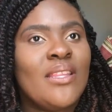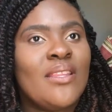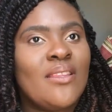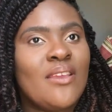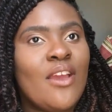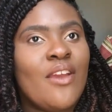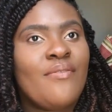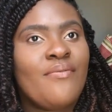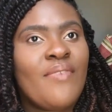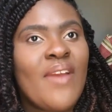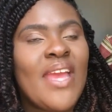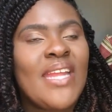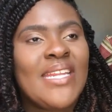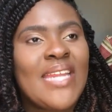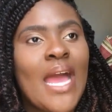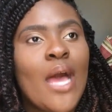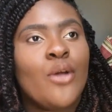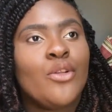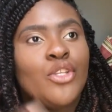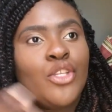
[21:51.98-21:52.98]
her friend
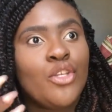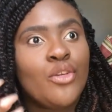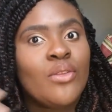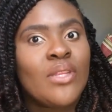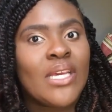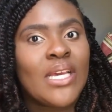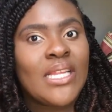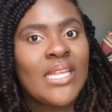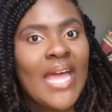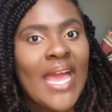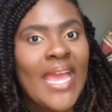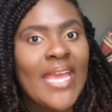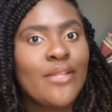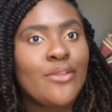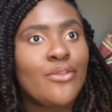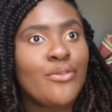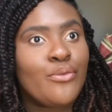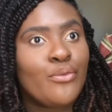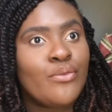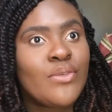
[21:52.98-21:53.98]
now knew the client
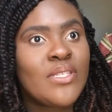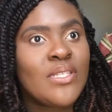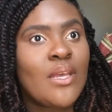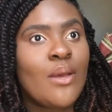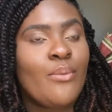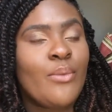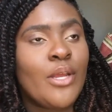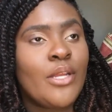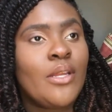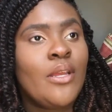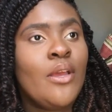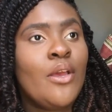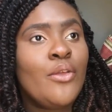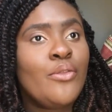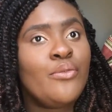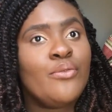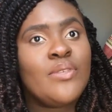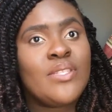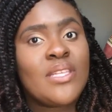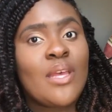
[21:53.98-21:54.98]
through someone
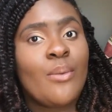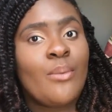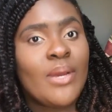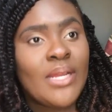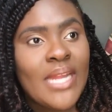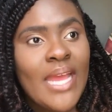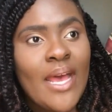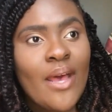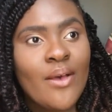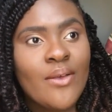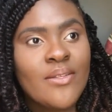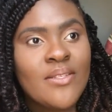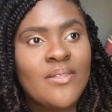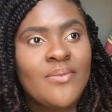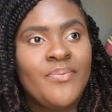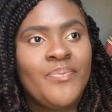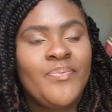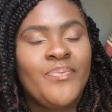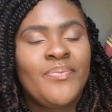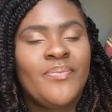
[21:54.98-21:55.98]
else.
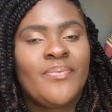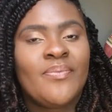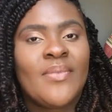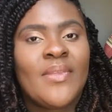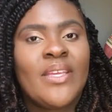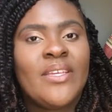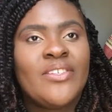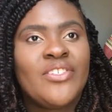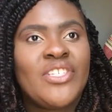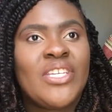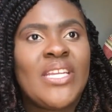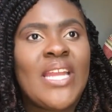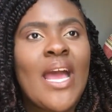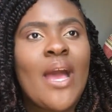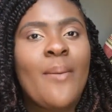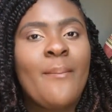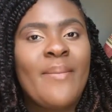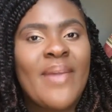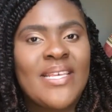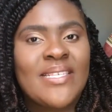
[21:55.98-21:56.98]
She
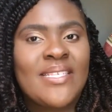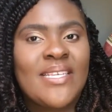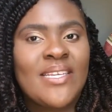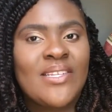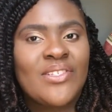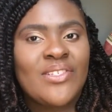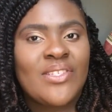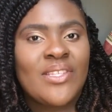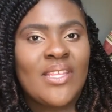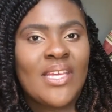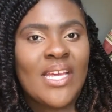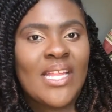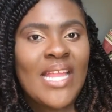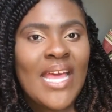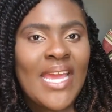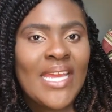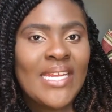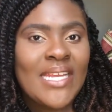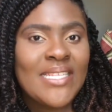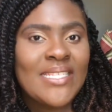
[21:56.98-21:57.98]
now messaged the
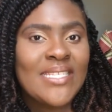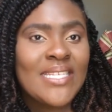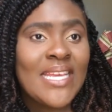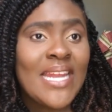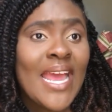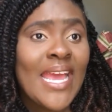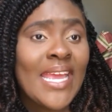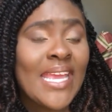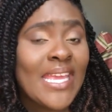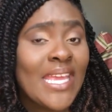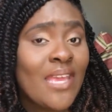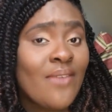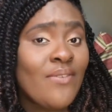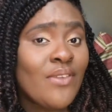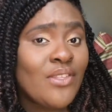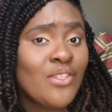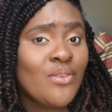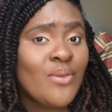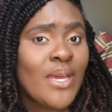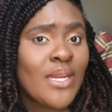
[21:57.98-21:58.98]
client and said, I can give
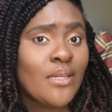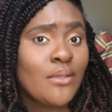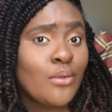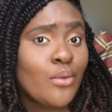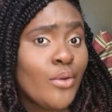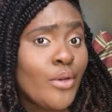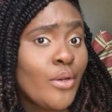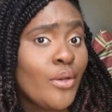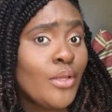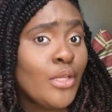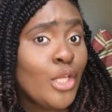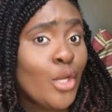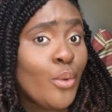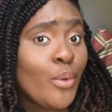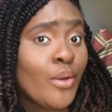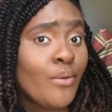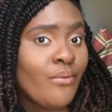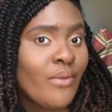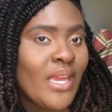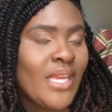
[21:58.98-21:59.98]
it to you at a
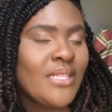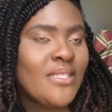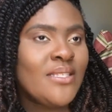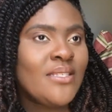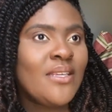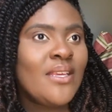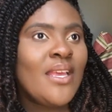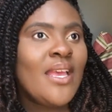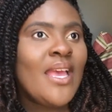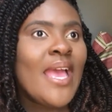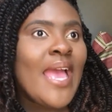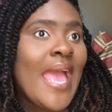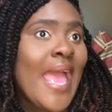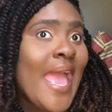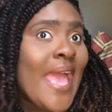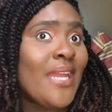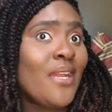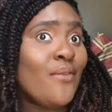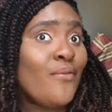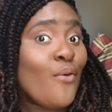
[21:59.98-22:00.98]
lower rate.
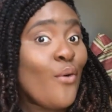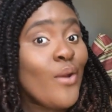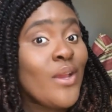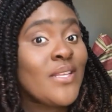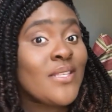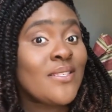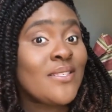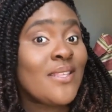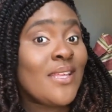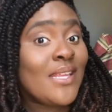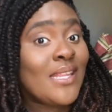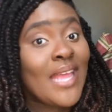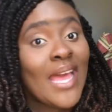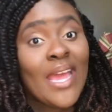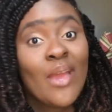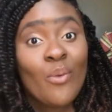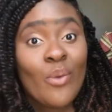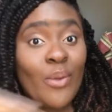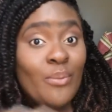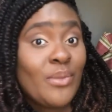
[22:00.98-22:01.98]
And of course, the
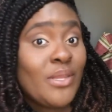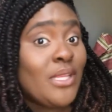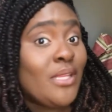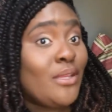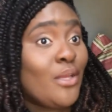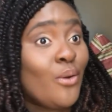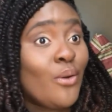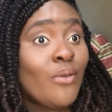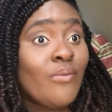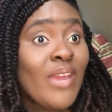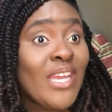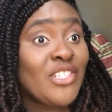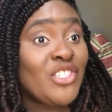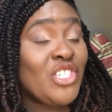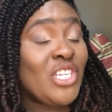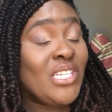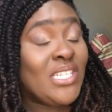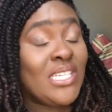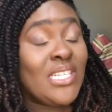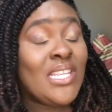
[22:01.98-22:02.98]
client went with the lower
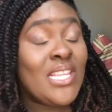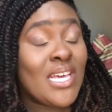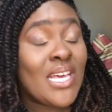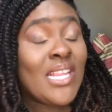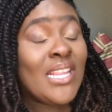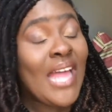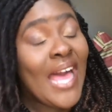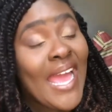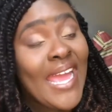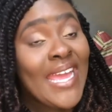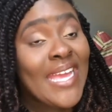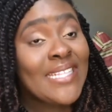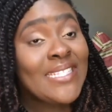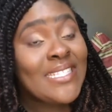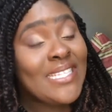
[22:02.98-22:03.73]
rate. The client